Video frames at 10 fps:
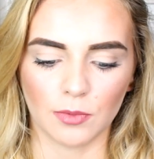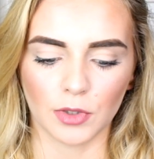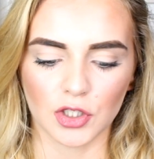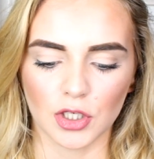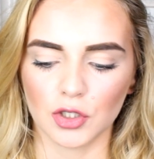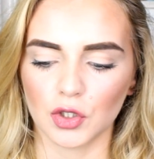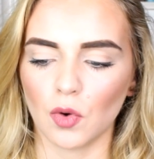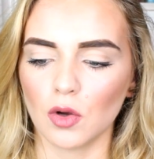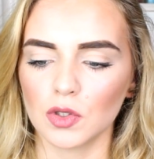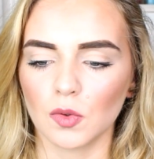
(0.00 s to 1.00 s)
brushes, you
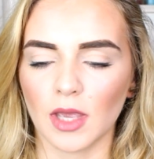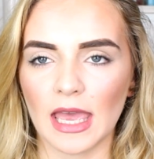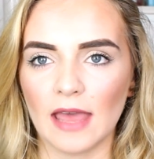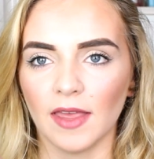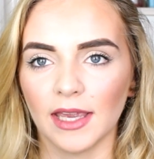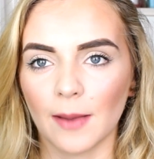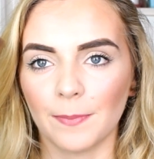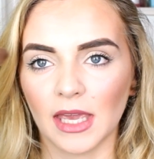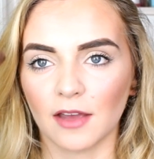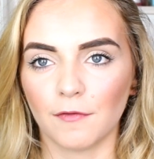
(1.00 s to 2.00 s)
also get like a big